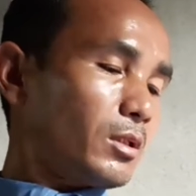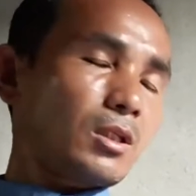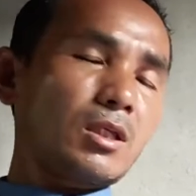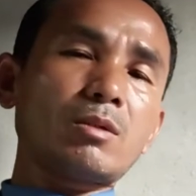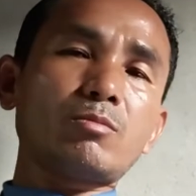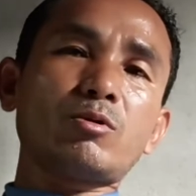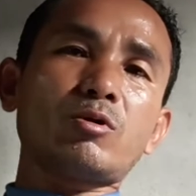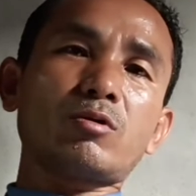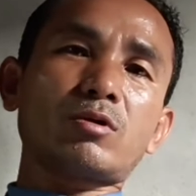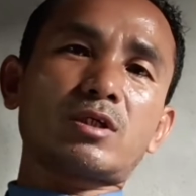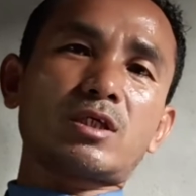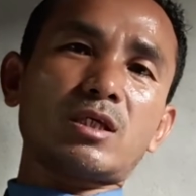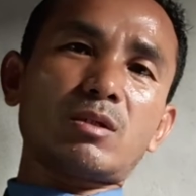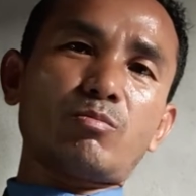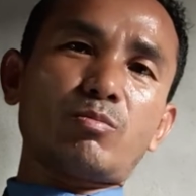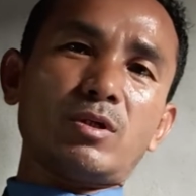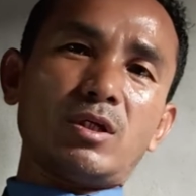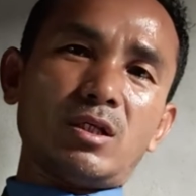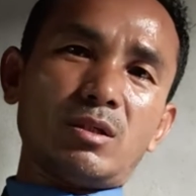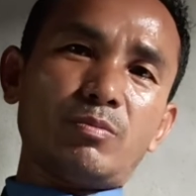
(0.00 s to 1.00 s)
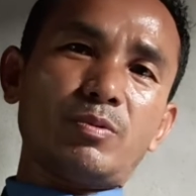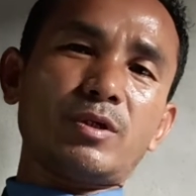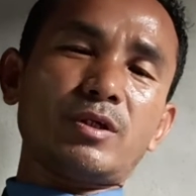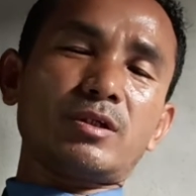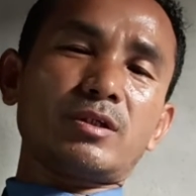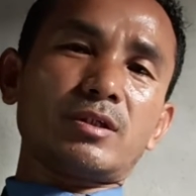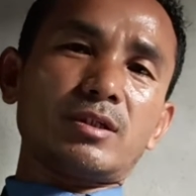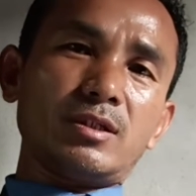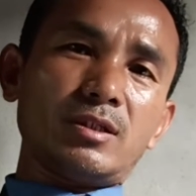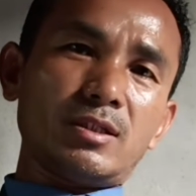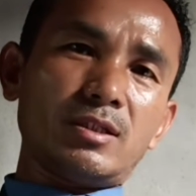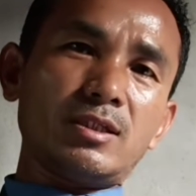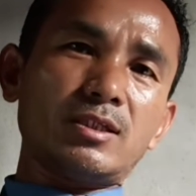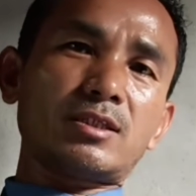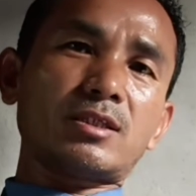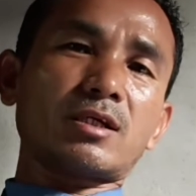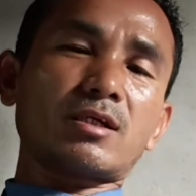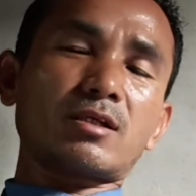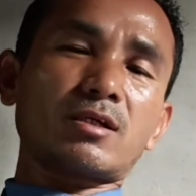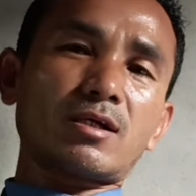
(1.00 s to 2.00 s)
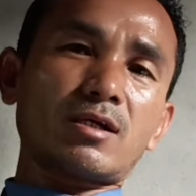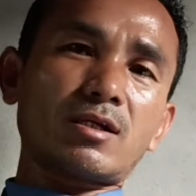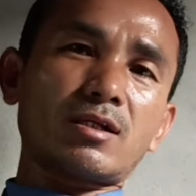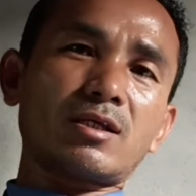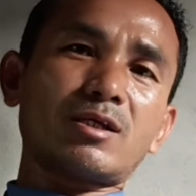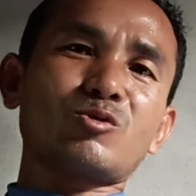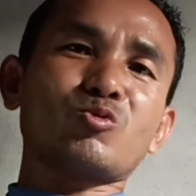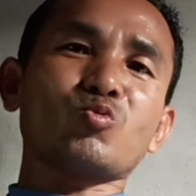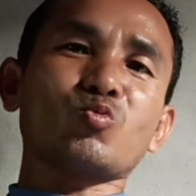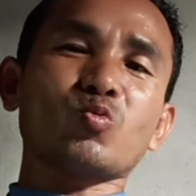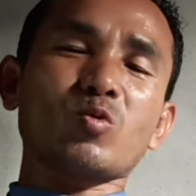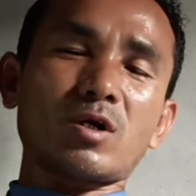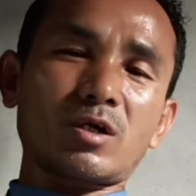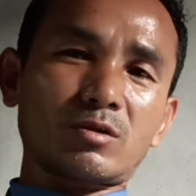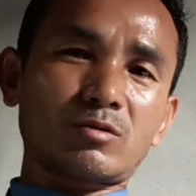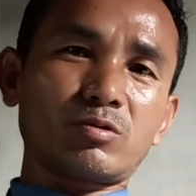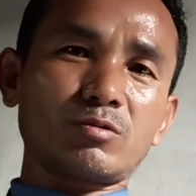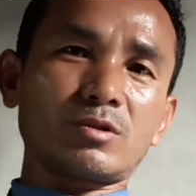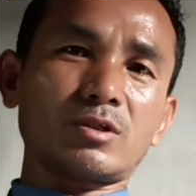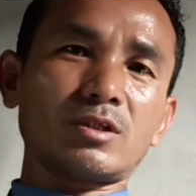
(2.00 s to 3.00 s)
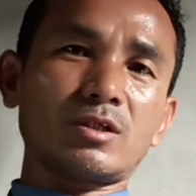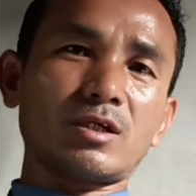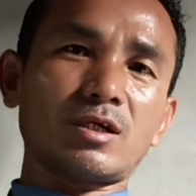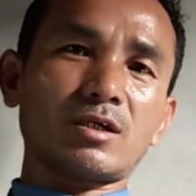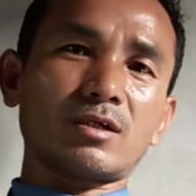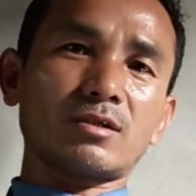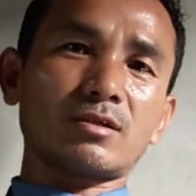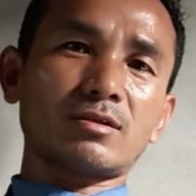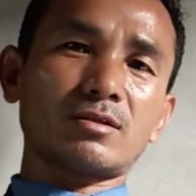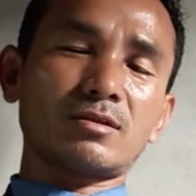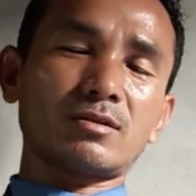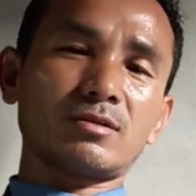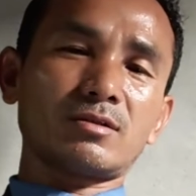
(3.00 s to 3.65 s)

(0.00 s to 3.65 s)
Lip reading: If you keep believing in each other and work together,